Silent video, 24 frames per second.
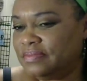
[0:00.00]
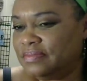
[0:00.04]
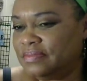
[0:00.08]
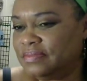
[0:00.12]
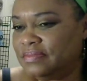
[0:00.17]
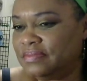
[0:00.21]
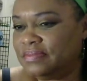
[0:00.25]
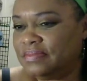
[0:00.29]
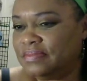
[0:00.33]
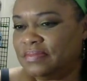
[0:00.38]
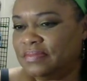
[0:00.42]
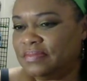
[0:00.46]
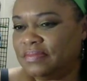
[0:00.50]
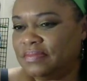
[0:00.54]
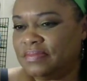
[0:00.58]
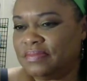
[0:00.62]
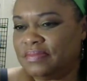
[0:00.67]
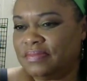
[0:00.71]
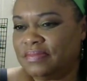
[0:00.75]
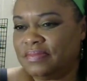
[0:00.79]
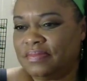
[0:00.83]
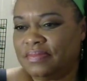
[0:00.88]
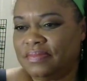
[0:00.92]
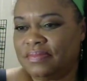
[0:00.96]

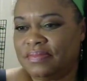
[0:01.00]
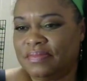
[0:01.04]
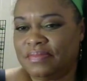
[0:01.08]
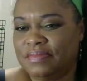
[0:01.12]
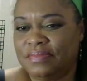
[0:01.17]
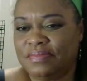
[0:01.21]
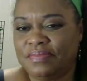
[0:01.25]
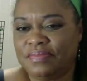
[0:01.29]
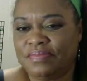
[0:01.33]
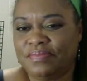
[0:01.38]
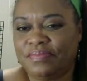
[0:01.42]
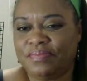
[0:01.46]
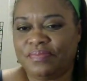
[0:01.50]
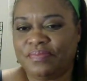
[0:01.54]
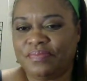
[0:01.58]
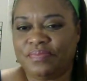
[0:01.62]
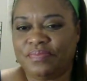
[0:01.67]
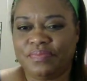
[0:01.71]
Nobody speaks.